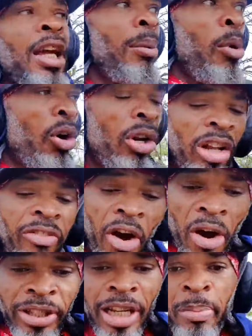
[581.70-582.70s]
take a look at the
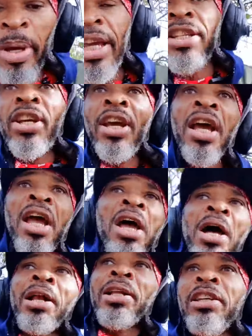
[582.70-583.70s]
Kartel page
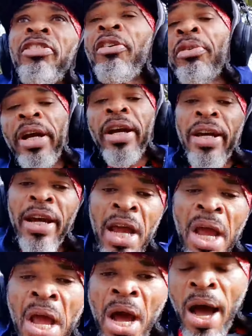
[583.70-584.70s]
A leaf away.
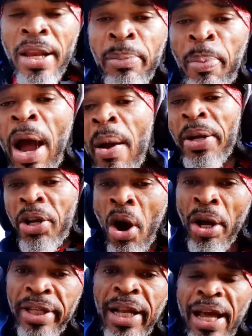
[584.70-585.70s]
And he pirate
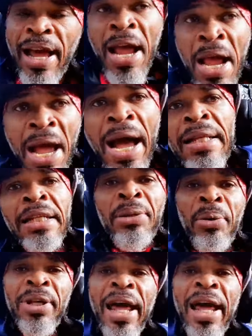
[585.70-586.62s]
Kartel, and he